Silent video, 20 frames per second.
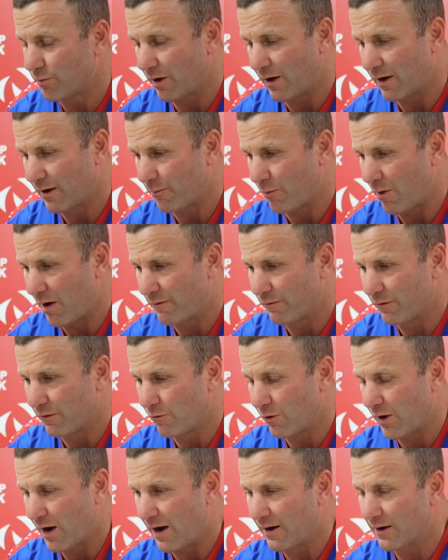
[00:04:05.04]
playing at
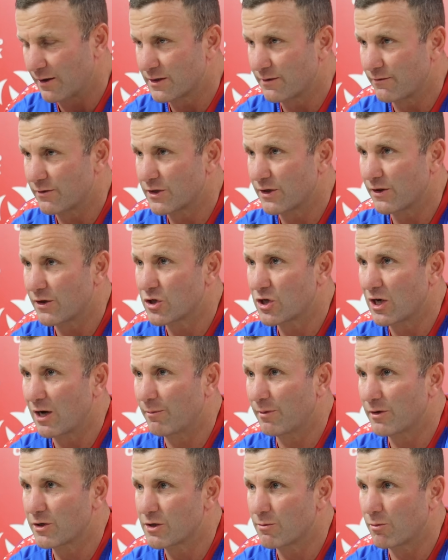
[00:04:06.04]
Bradford, regardless if it's in the
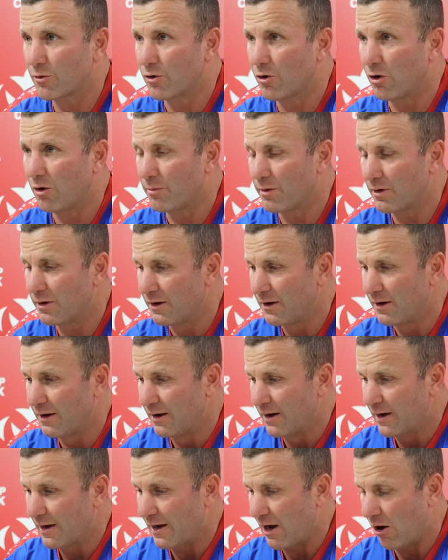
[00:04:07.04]
Championship or not. But
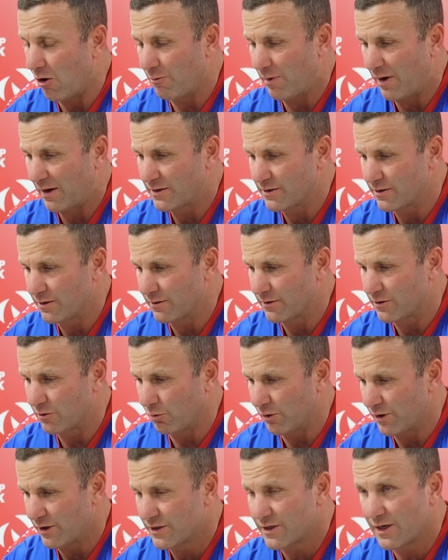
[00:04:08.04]
going back to
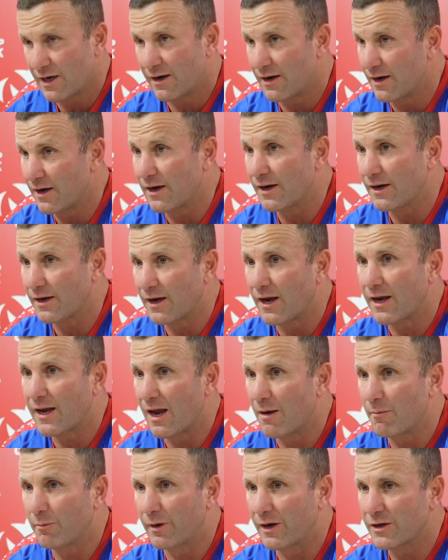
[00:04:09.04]
what you said, he
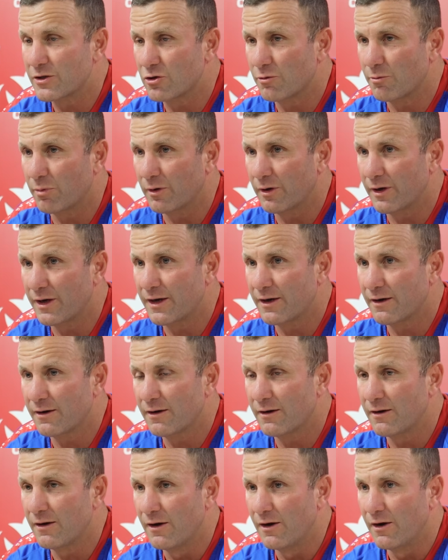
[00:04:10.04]
can play Super League,
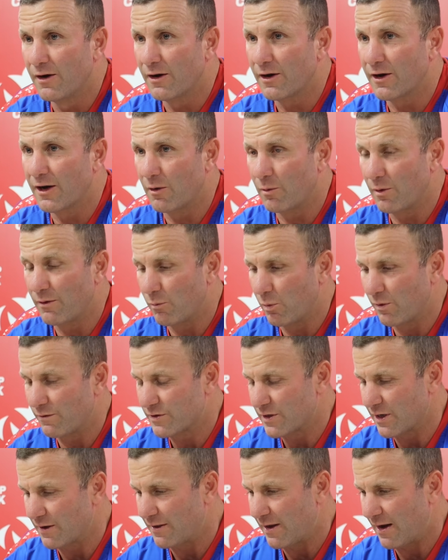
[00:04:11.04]
and
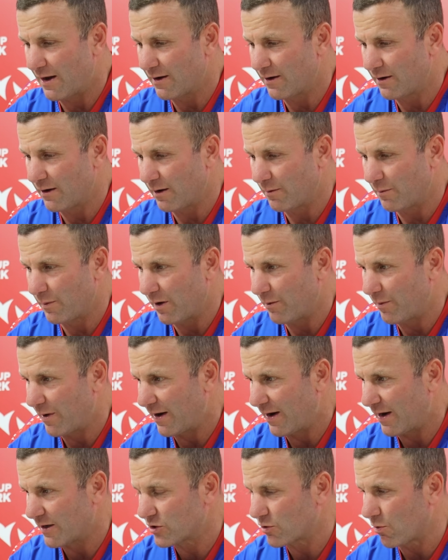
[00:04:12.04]
we've said that
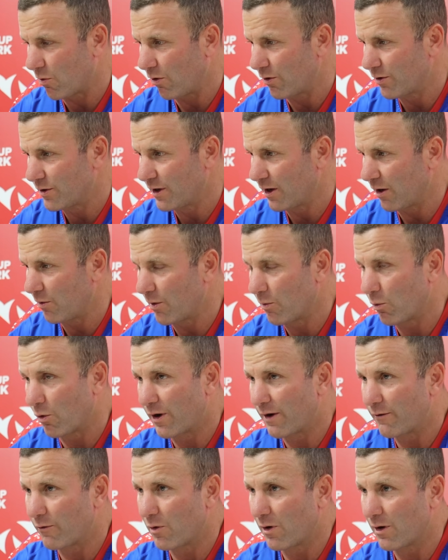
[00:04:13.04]
about our squad. We
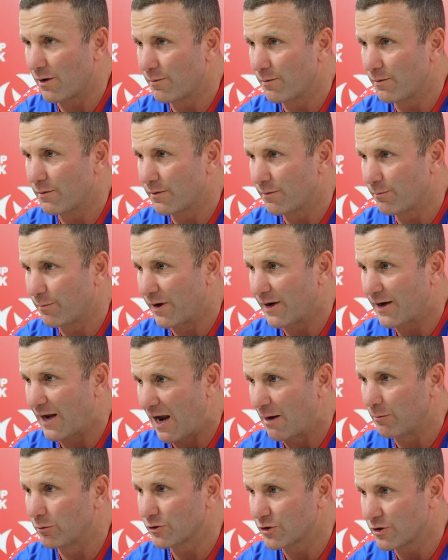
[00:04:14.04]
want everyone being
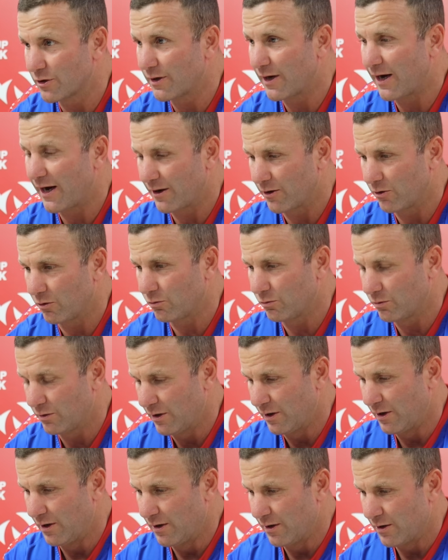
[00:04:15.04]
able to handle
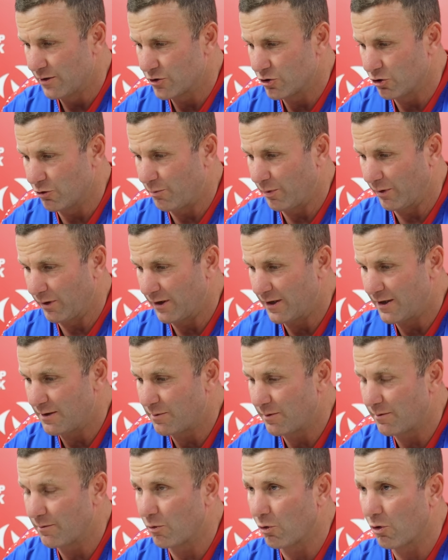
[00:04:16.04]
Super
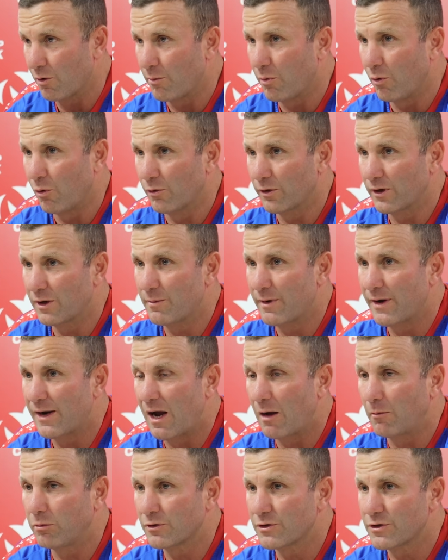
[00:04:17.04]
League, but more importantly, be
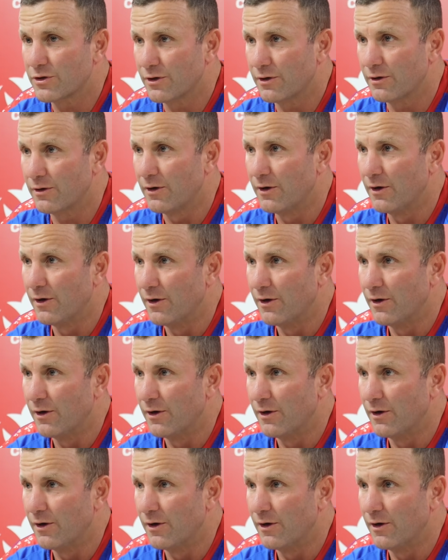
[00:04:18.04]
able to